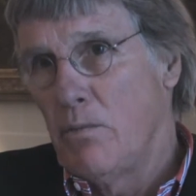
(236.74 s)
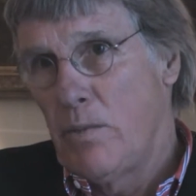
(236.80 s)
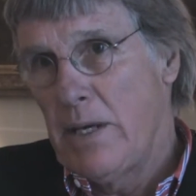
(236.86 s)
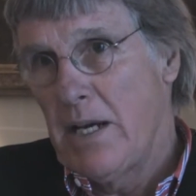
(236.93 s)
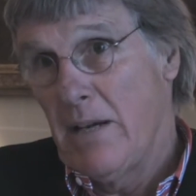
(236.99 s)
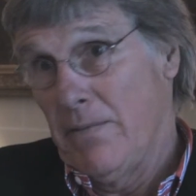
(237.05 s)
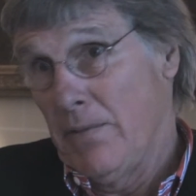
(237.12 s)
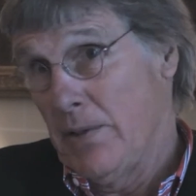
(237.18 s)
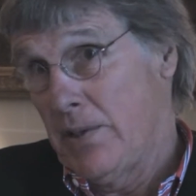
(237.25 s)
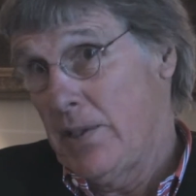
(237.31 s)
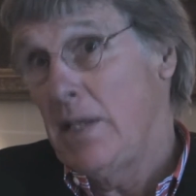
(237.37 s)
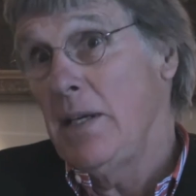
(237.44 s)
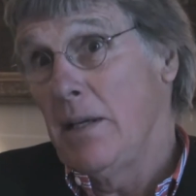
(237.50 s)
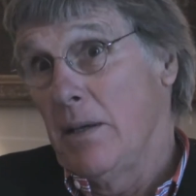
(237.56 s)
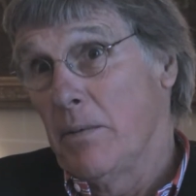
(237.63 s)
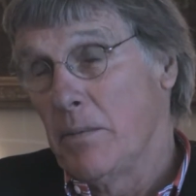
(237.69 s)
haven't
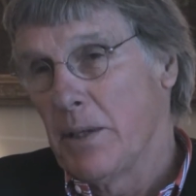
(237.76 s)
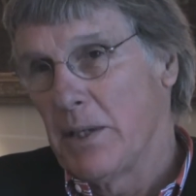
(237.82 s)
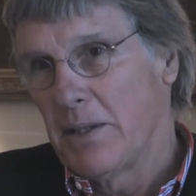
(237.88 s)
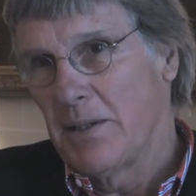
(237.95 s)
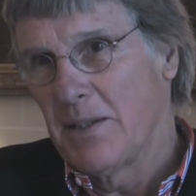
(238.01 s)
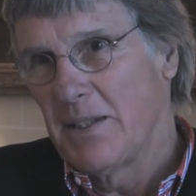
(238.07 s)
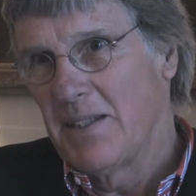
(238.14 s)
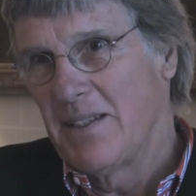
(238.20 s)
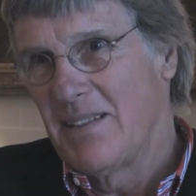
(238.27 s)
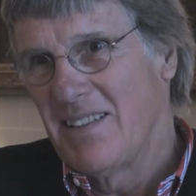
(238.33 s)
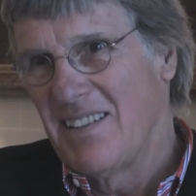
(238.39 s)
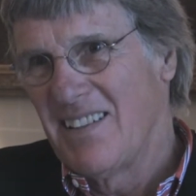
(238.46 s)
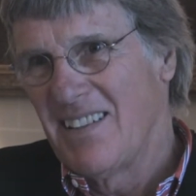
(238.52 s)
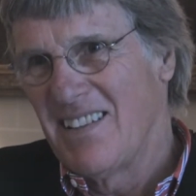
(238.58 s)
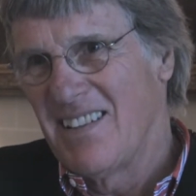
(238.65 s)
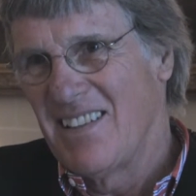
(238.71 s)
seen what
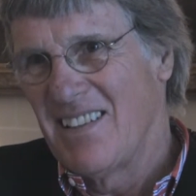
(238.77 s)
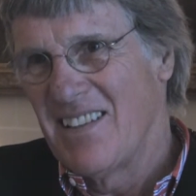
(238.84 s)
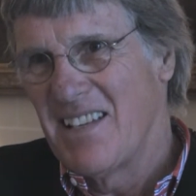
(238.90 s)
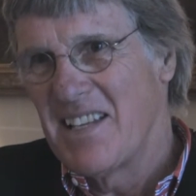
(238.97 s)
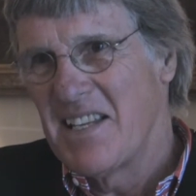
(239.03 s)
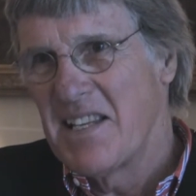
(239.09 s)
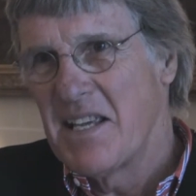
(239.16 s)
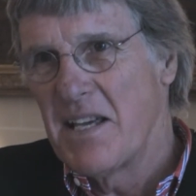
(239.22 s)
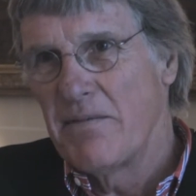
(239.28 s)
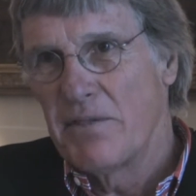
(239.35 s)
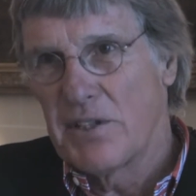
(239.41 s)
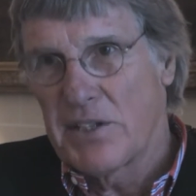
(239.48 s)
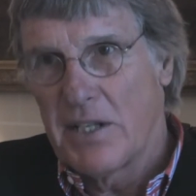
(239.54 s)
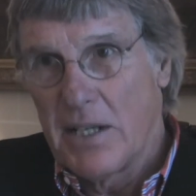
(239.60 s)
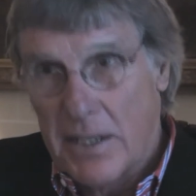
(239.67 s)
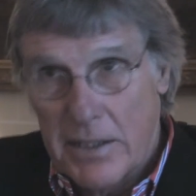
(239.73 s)
they've
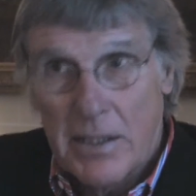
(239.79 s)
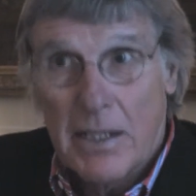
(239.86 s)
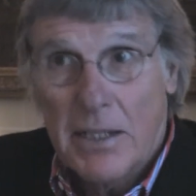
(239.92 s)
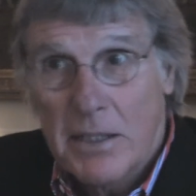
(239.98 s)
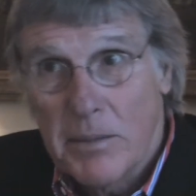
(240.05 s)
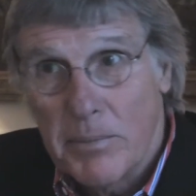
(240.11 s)
decided not to